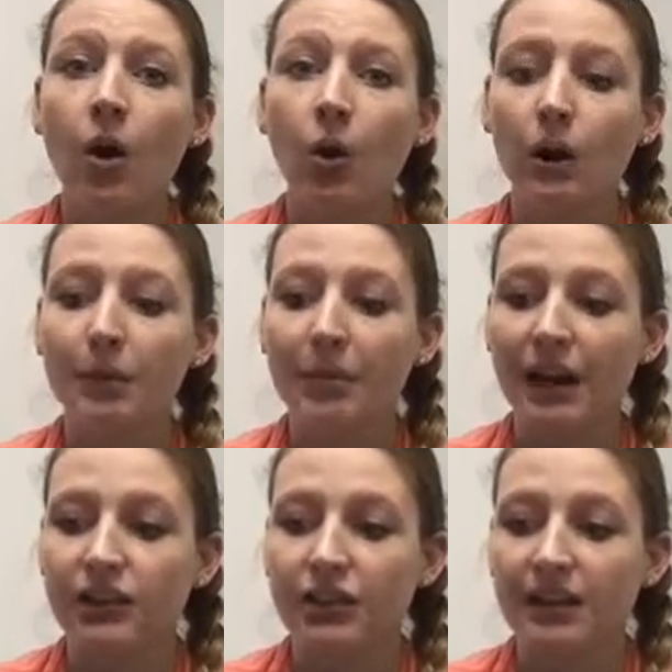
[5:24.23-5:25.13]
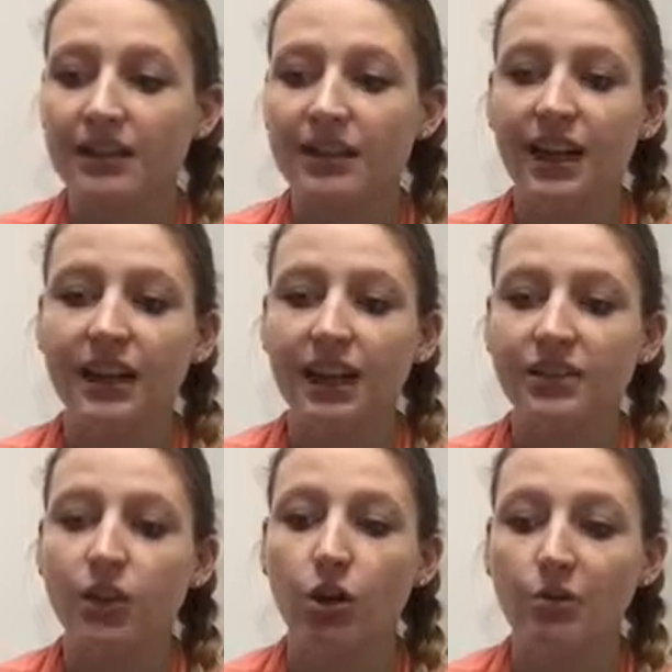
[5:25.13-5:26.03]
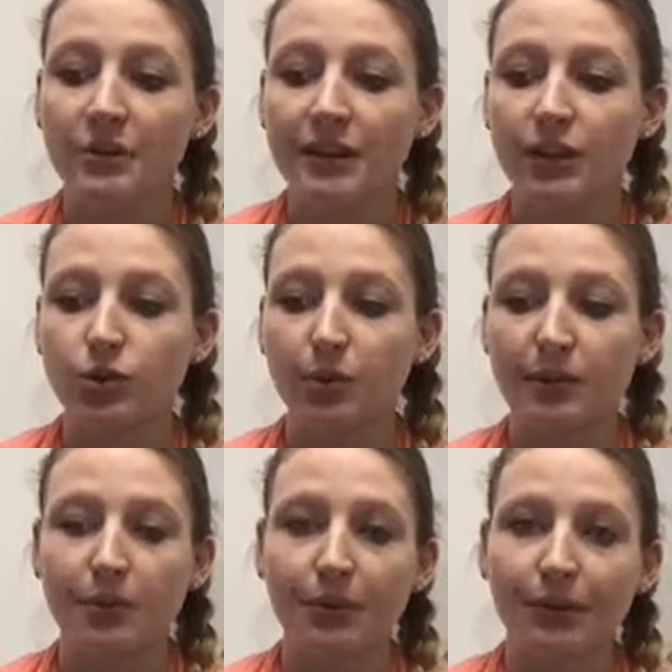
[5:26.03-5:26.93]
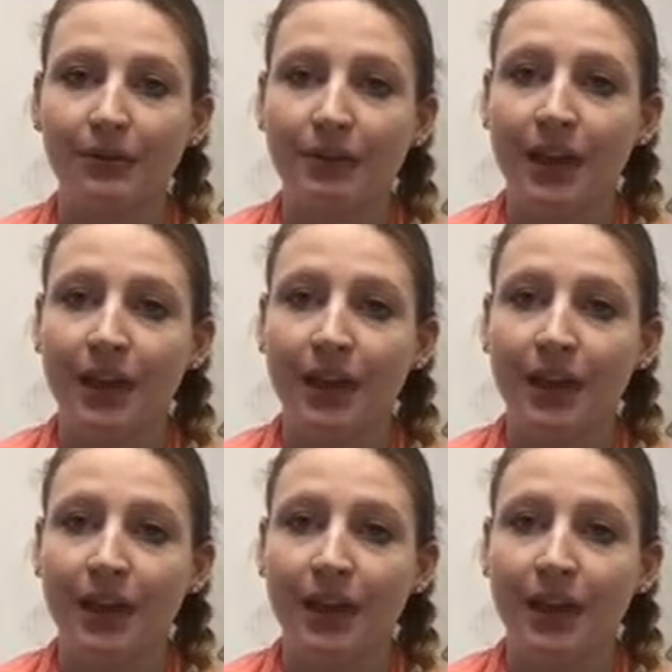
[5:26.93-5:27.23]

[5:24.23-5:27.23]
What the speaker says: or prejudice against homosexual people.